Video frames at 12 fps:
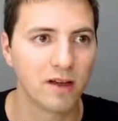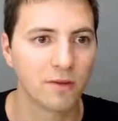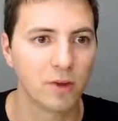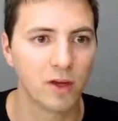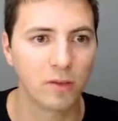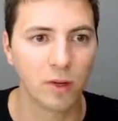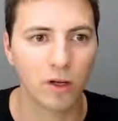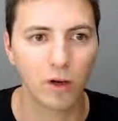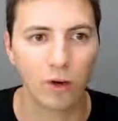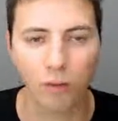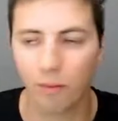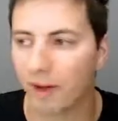and we will
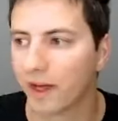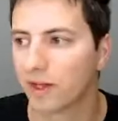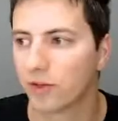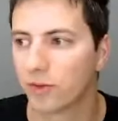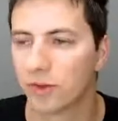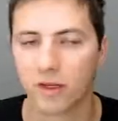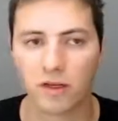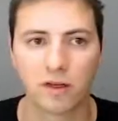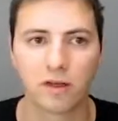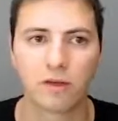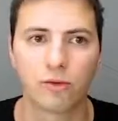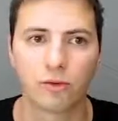go back to
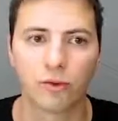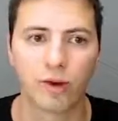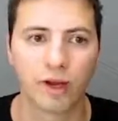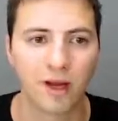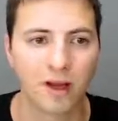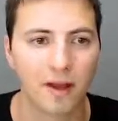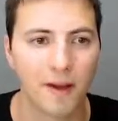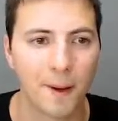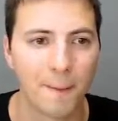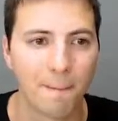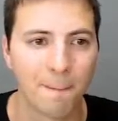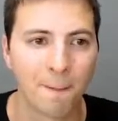the tutorial.
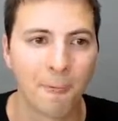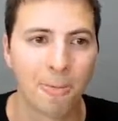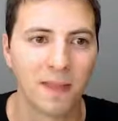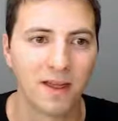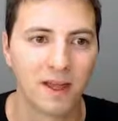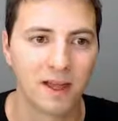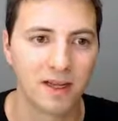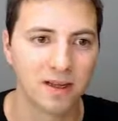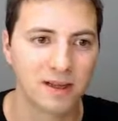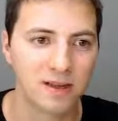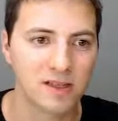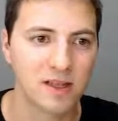And
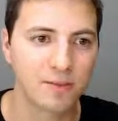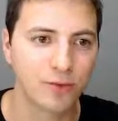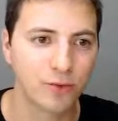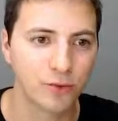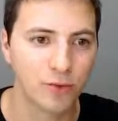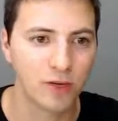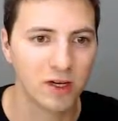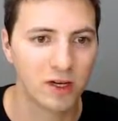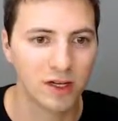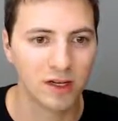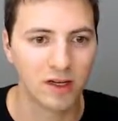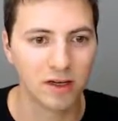in the step 2,
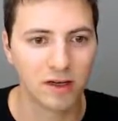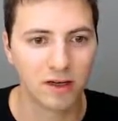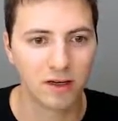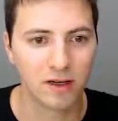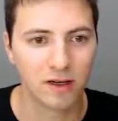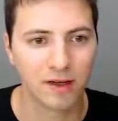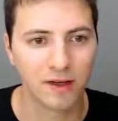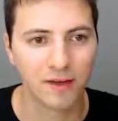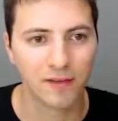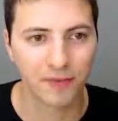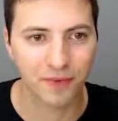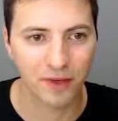
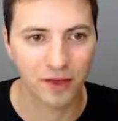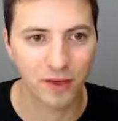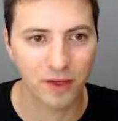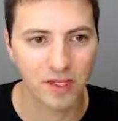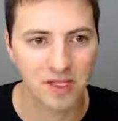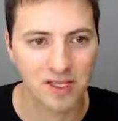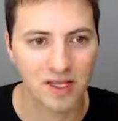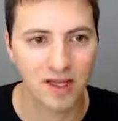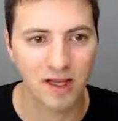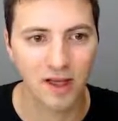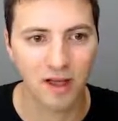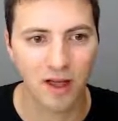you can
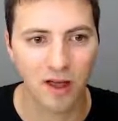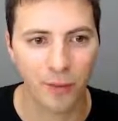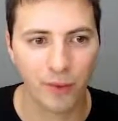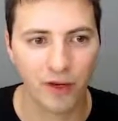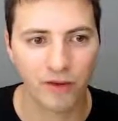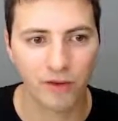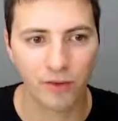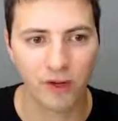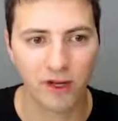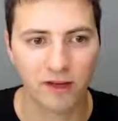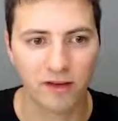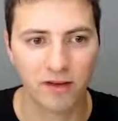see we need to
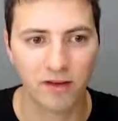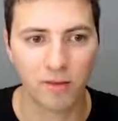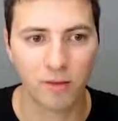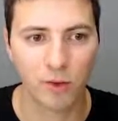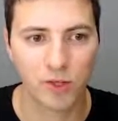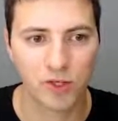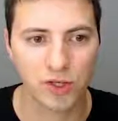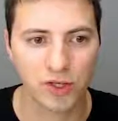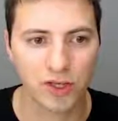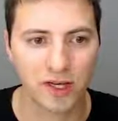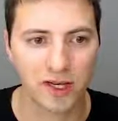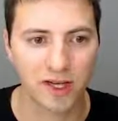add the
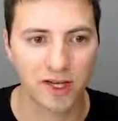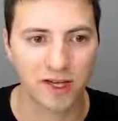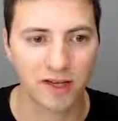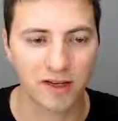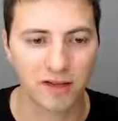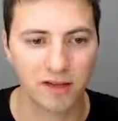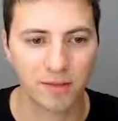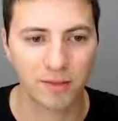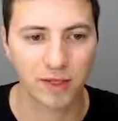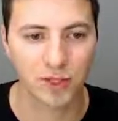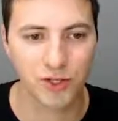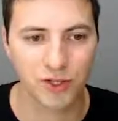moisture and the
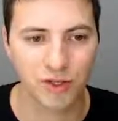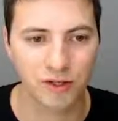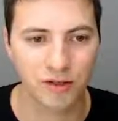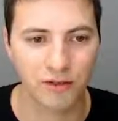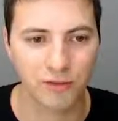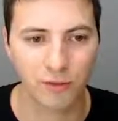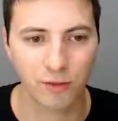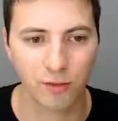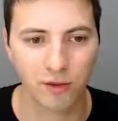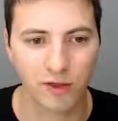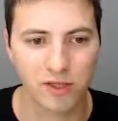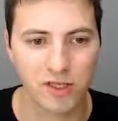temperature
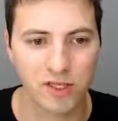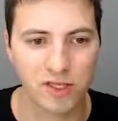from the